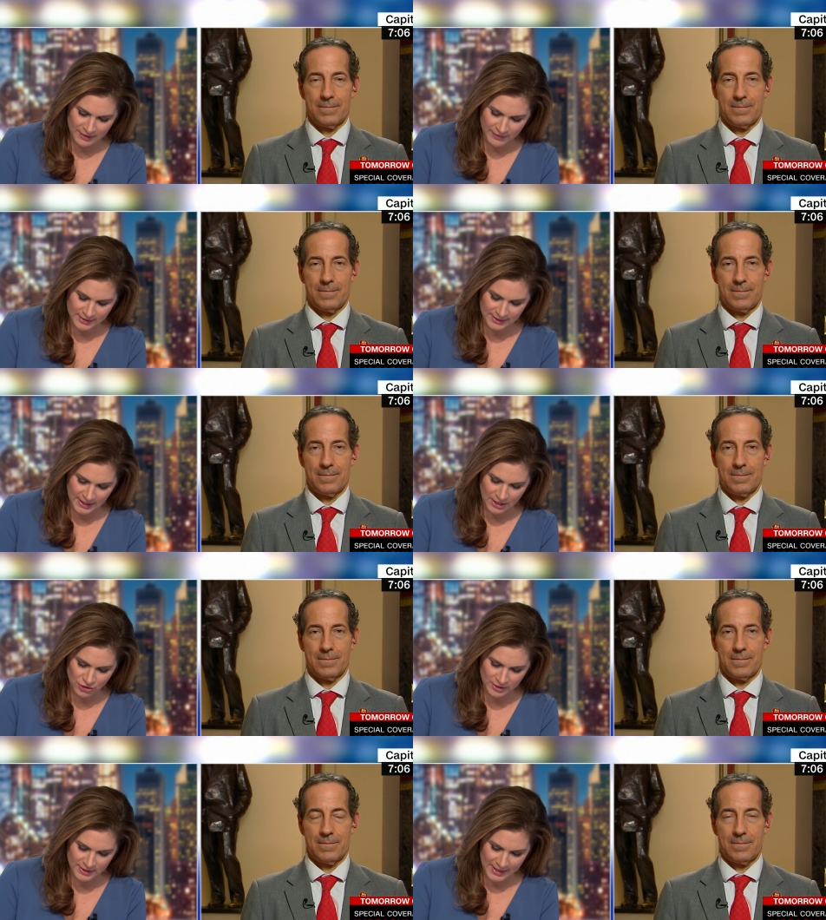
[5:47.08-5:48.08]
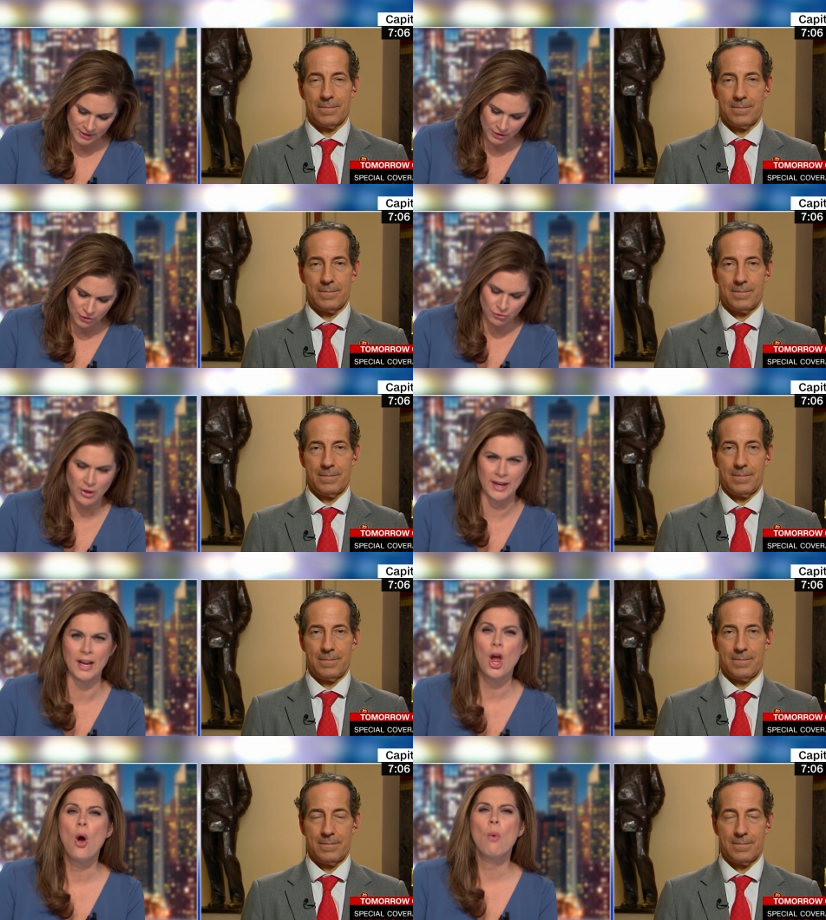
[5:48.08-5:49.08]
Speaker 1: the investigations than
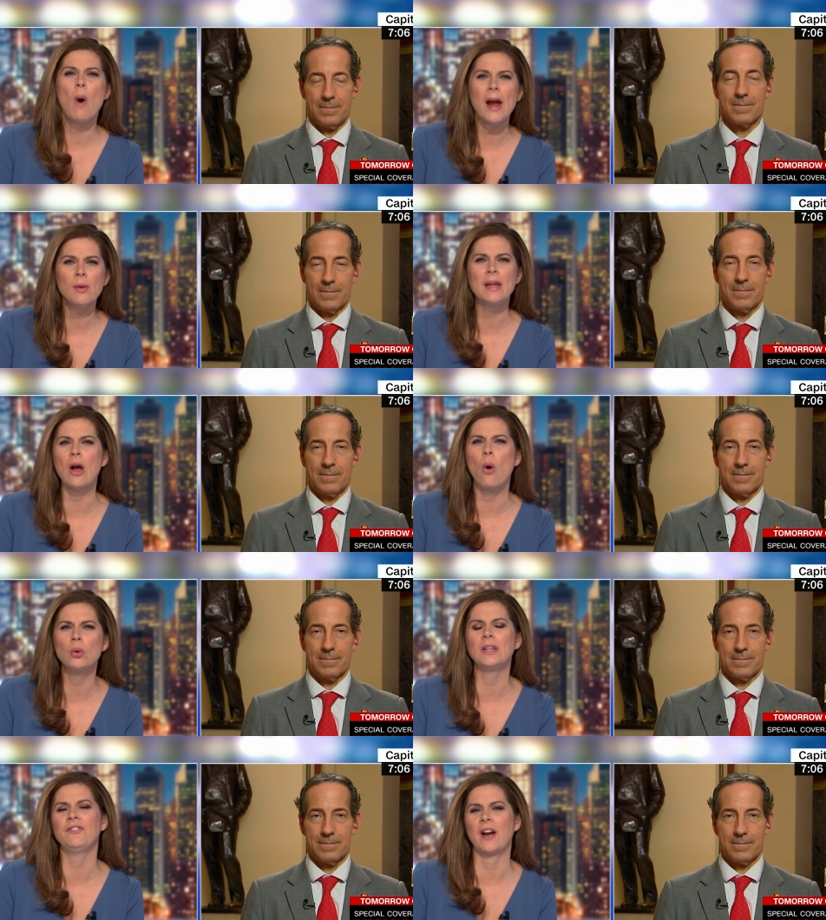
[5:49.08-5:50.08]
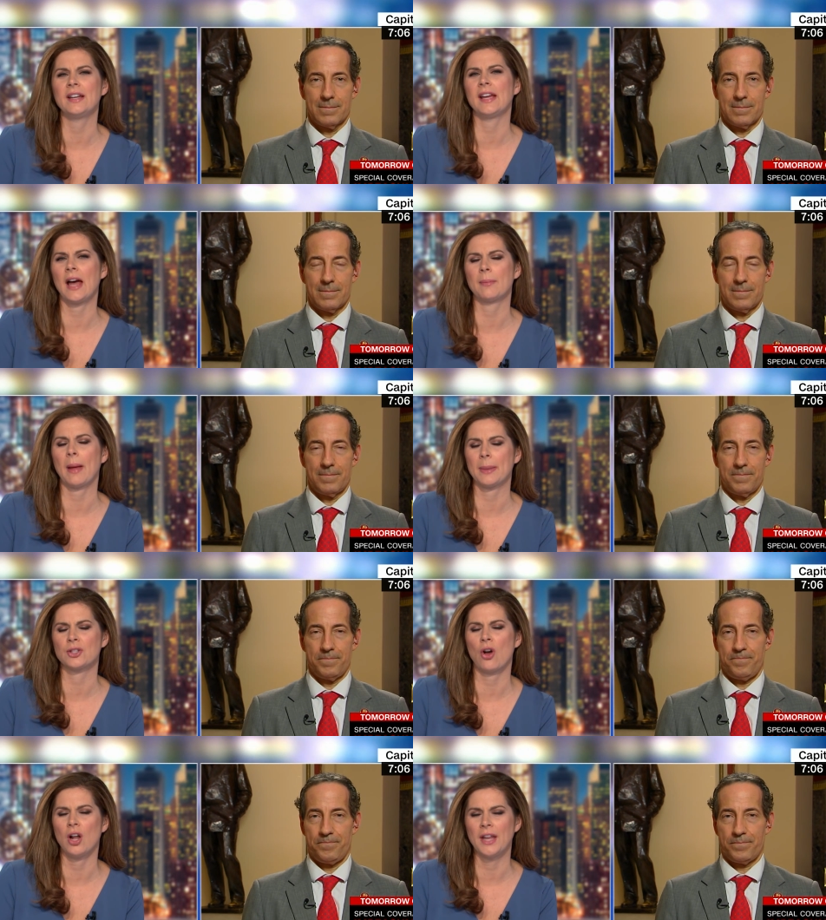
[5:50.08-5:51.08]
Ukraine. Why are we only finding out about
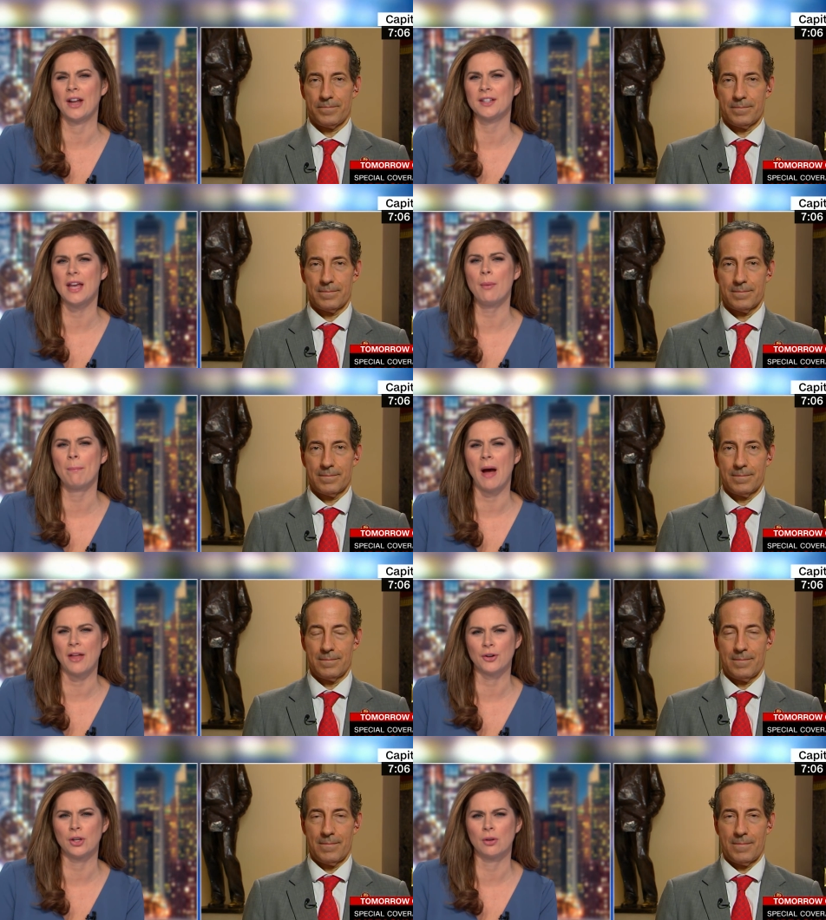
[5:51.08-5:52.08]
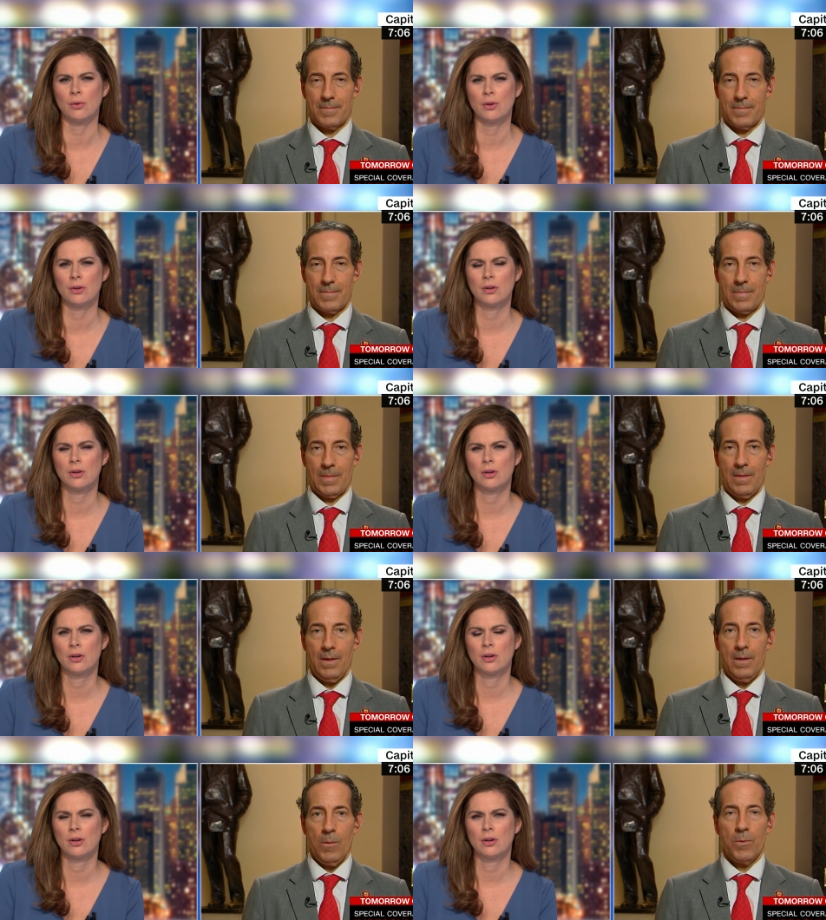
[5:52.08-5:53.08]
this call now? Does that bother you?
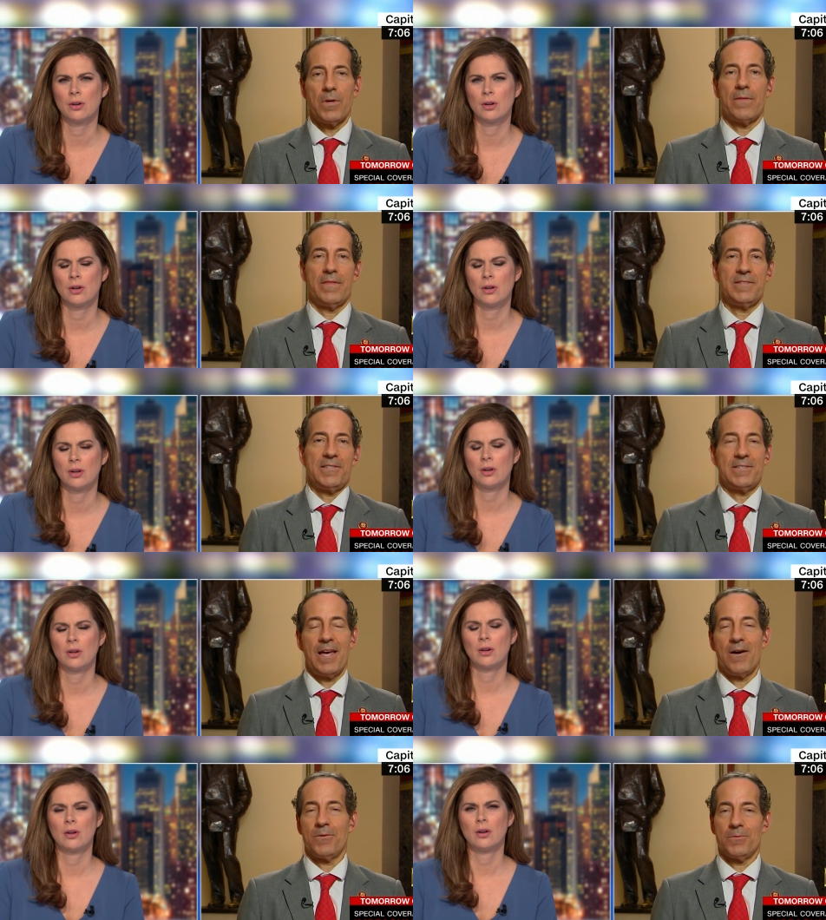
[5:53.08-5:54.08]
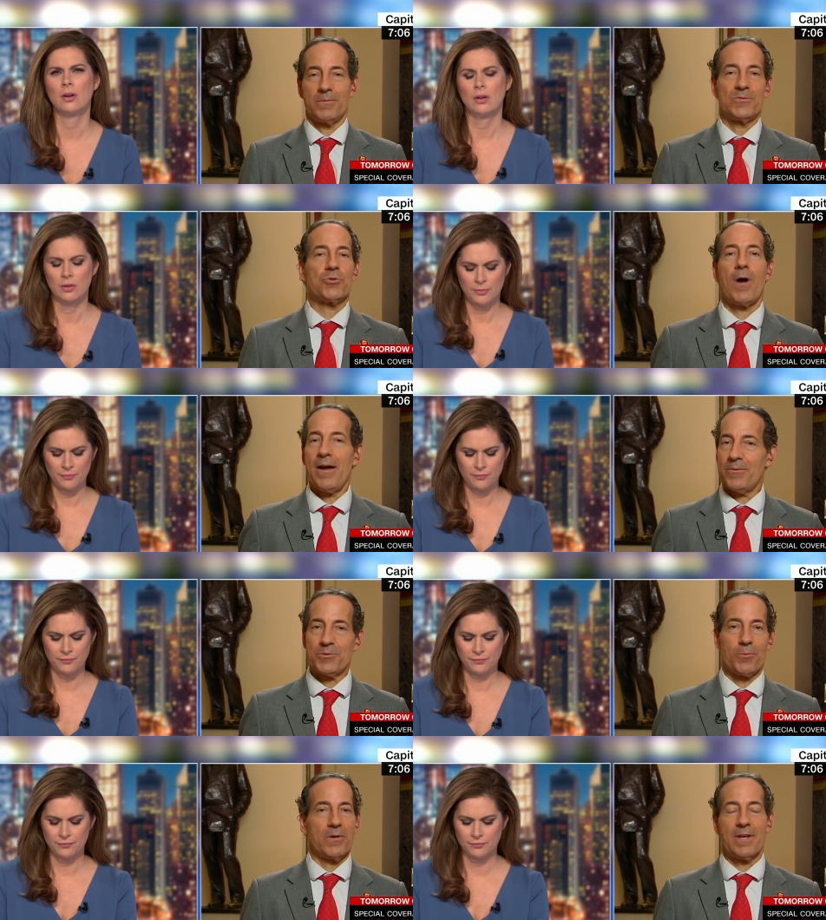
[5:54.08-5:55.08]
Speaker 2: Well, no, this is how
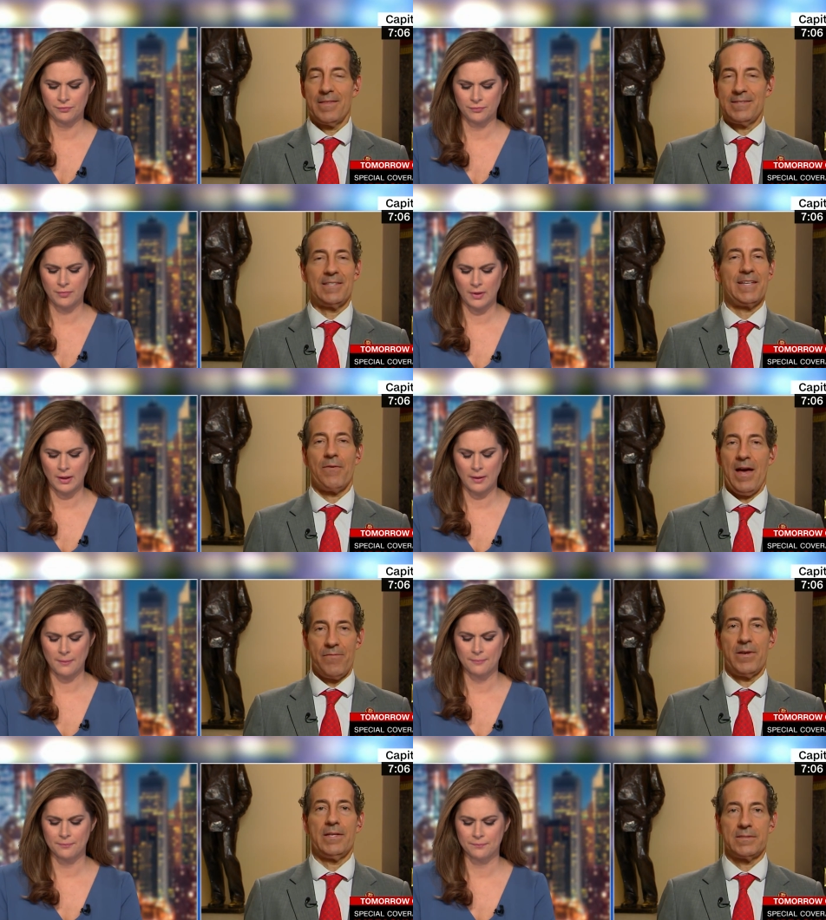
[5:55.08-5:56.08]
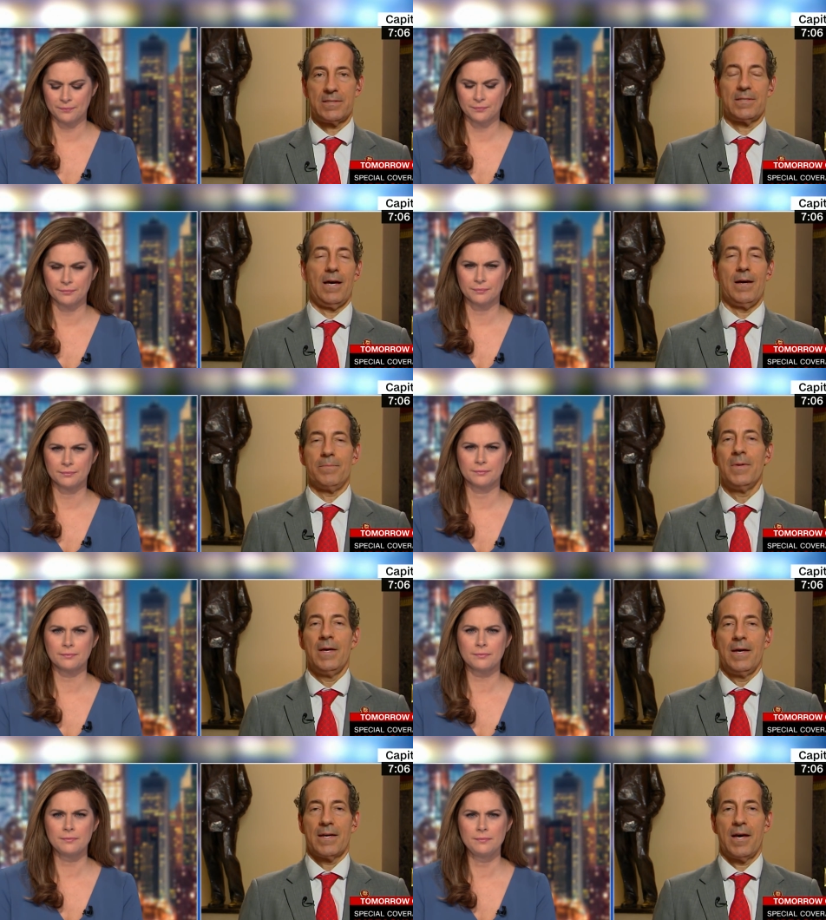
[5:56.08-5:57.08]
trials work, and this is how evidence um,
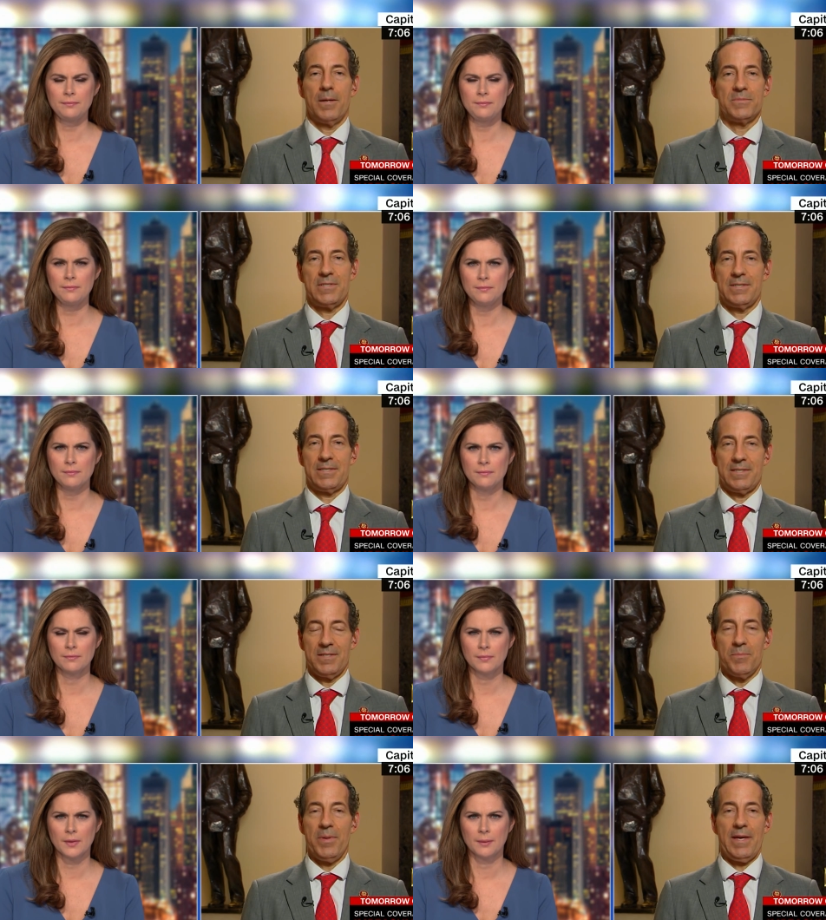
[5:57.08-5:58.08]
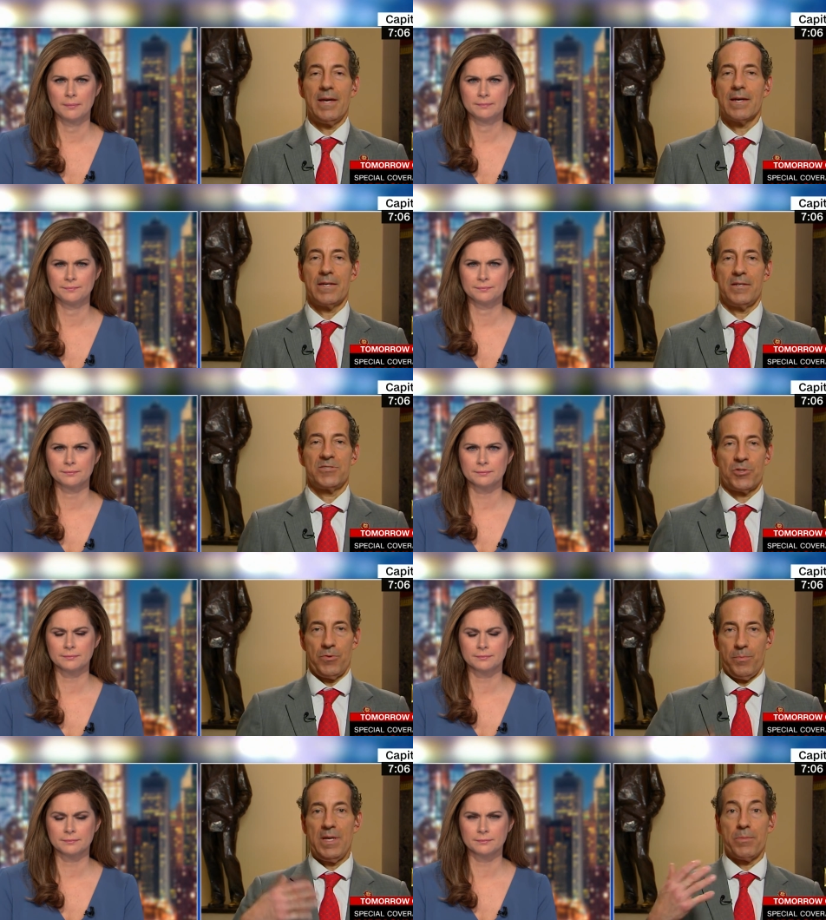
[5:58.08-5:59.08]
comes into being. Certain